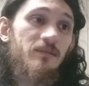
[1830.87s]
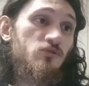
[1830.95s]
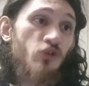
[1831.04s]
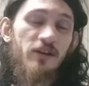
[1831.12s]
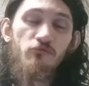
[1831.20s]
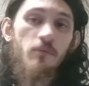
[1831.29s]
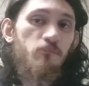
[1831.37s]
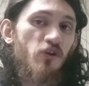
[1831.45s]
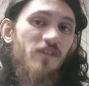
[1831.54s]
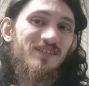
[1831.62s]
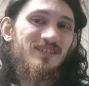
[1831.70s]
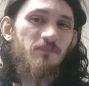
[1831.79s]
trying to
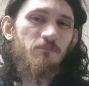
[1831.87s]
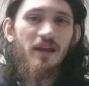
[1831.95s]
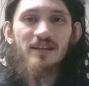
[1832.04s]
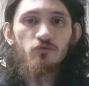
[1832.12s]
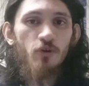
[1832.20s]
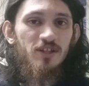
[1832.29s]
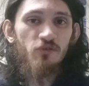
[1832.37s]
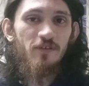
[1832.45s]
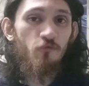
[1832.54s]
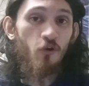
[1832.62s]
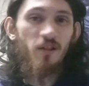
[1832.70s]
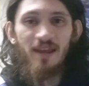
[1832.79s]
improve is the best way to
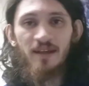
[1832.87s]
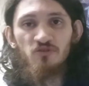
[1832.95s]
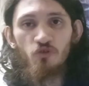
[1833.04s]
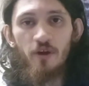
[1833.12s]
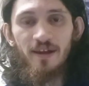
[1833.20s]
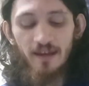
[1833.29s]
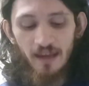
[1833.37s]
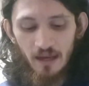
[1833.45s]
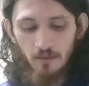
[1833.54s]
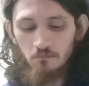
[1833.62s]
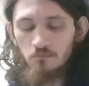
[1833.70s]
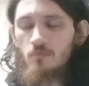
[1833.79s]
really enjoy a
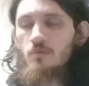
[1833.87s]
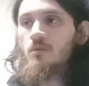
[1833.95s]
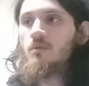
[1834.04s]
game.